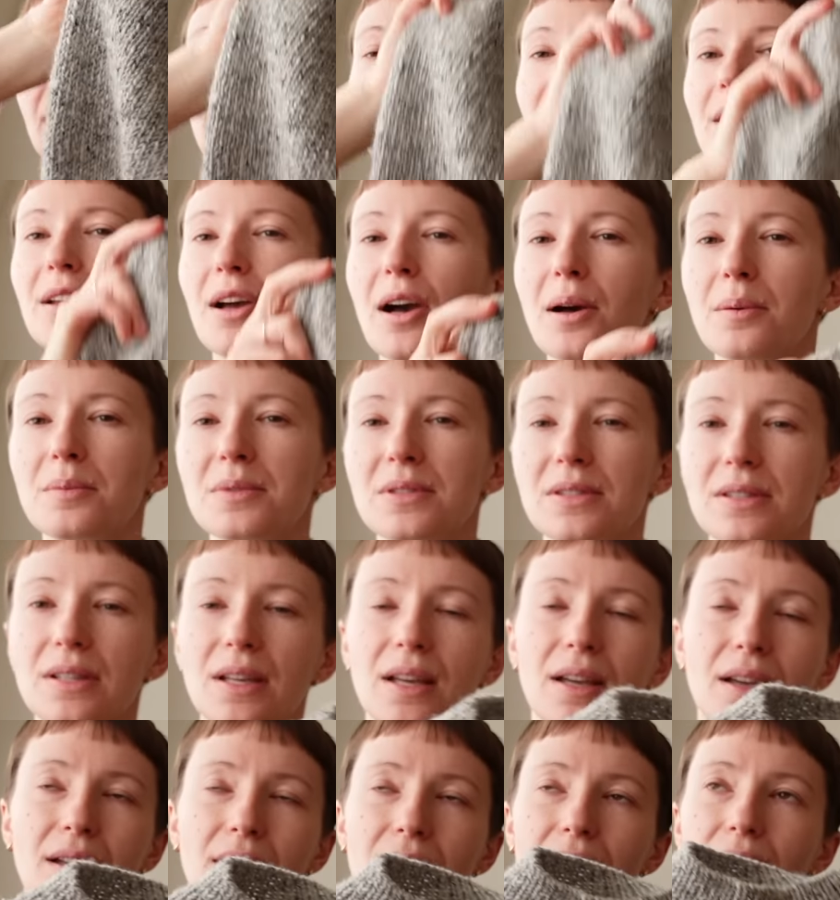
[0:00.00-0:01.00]
It's
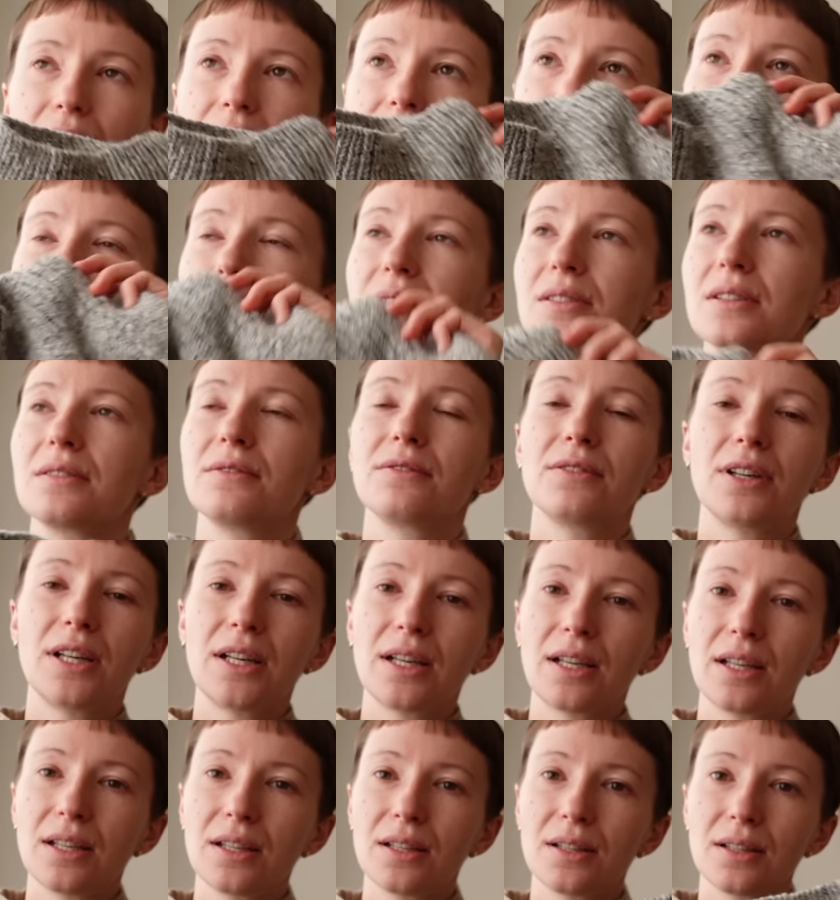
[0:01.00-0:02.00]
also
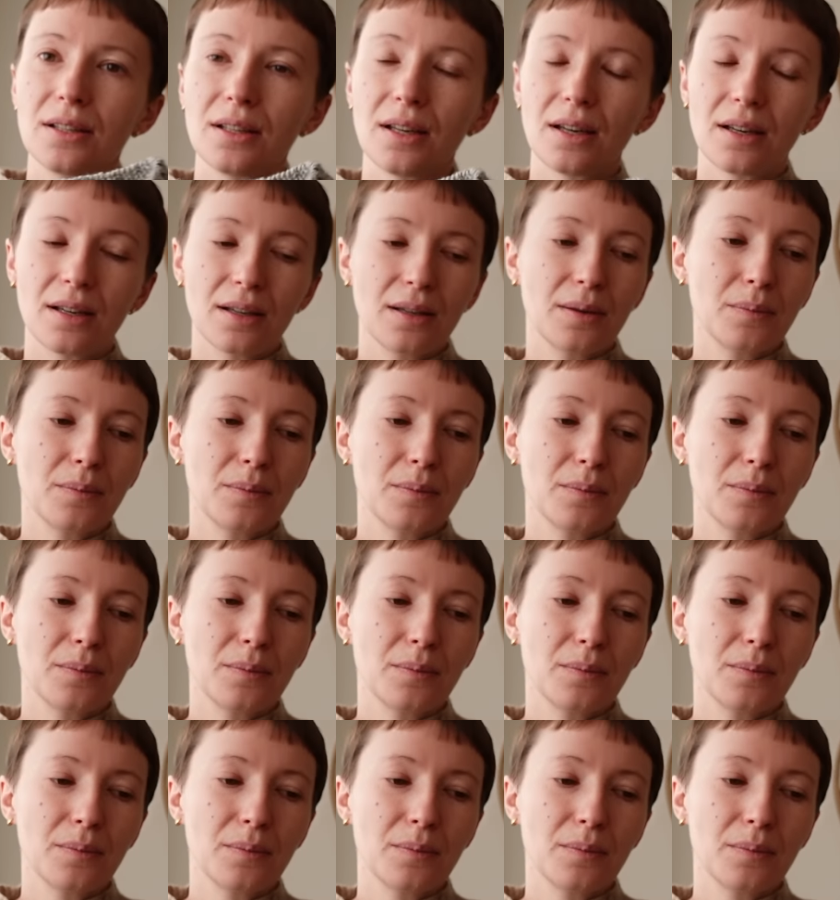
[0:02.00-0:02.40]
very